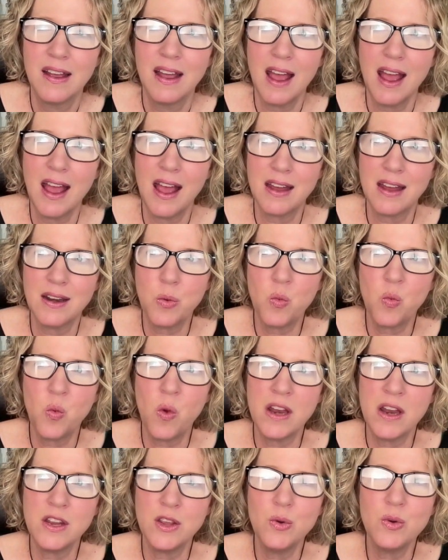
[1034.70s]
And
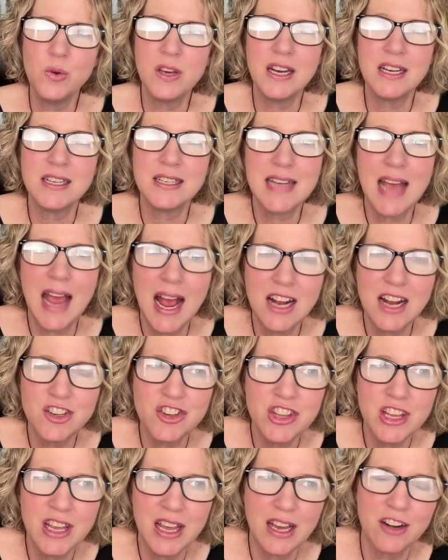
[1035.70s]
when you can
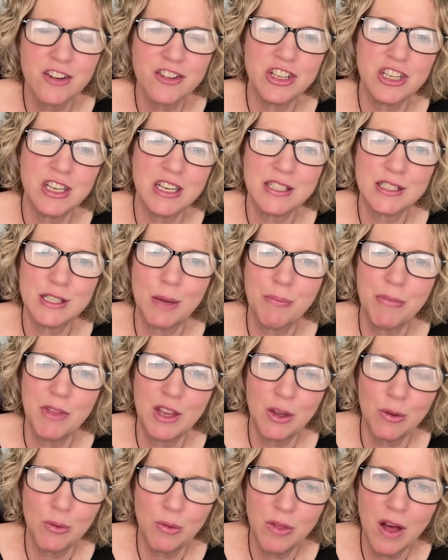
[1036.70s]
attach the energy to
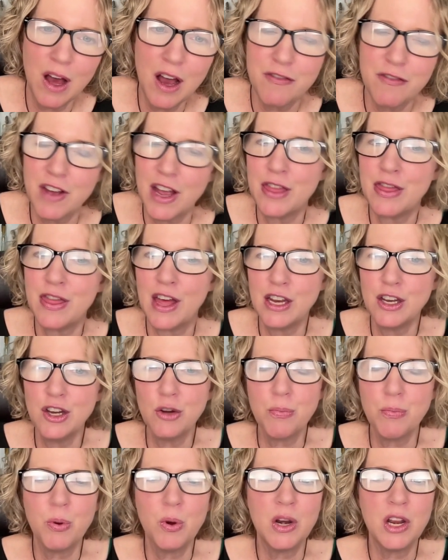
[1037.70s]
something you love, and then
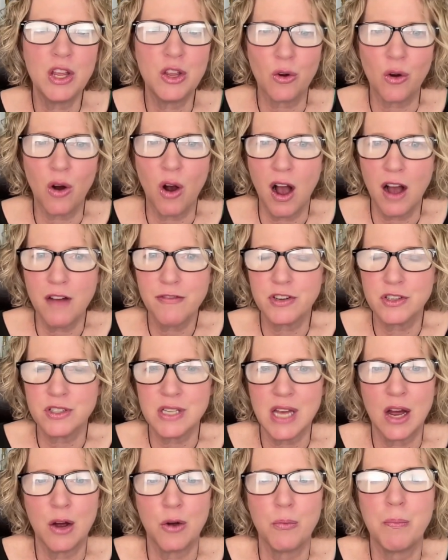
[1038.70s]
you're putting your offers
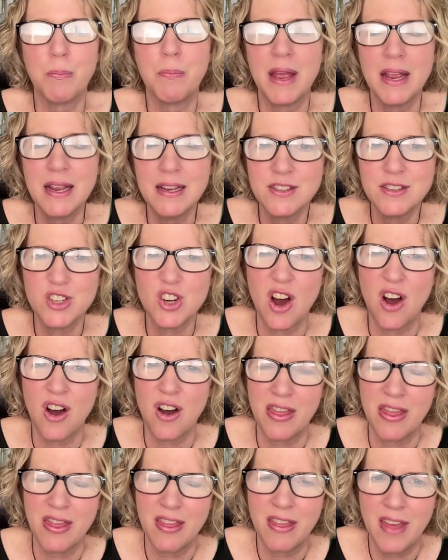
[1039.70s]
out based
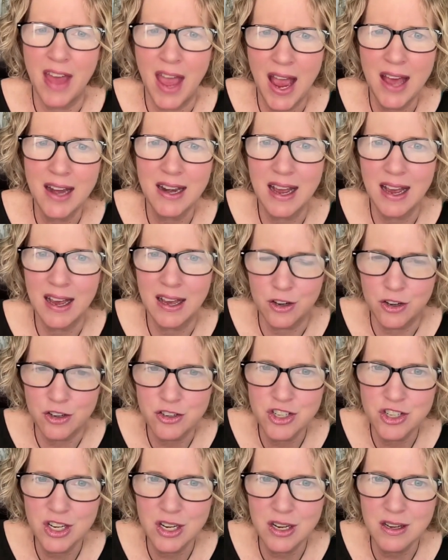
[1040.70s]
on that
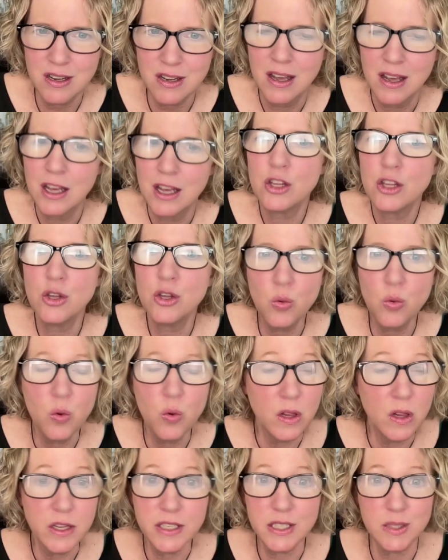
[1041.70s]
energy, you
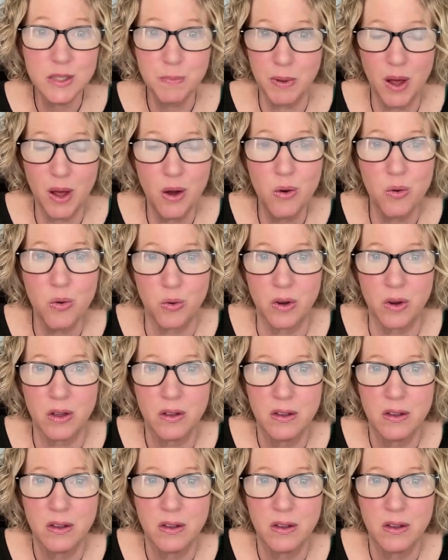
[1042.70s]
will explode.